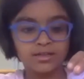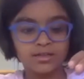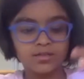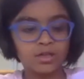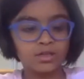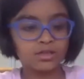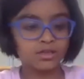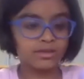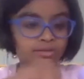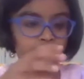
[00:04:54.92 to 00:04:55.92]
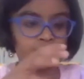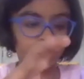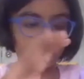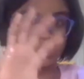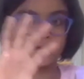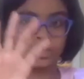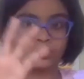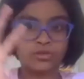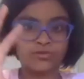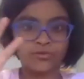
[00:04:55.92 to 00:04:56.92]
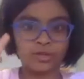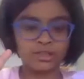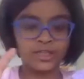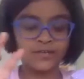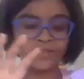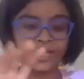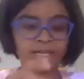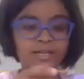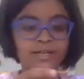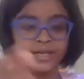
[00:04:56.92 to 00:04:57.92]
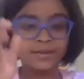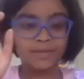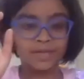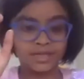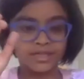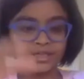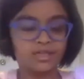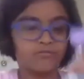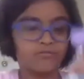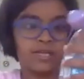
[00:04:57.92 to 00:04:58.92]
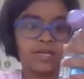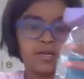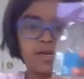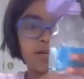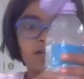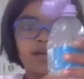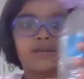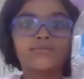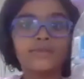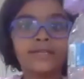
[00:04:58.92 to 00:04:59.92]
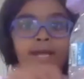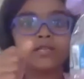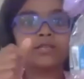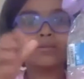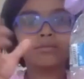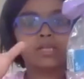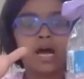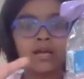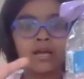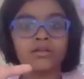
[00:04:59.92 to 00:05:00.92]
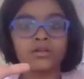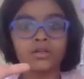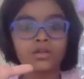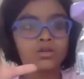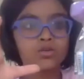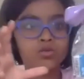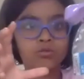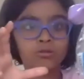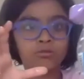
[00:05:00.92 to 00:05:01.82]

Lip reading: Not fully deflated, but it did deflate. It will take some time to